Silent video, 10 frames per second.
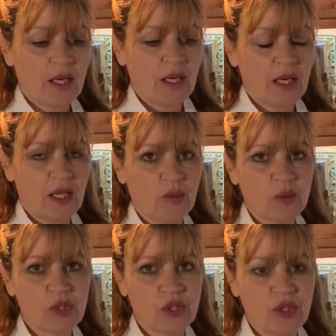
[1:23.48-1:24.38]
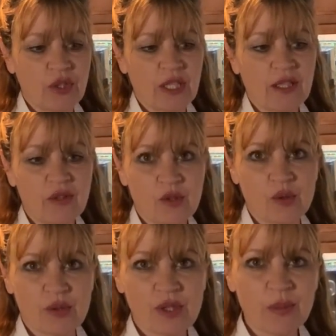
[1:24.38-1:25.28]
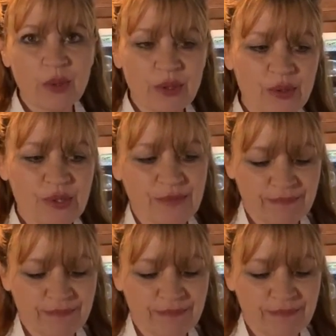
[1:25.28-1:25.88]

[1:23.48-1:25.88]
And I will show you that as soon as it boils.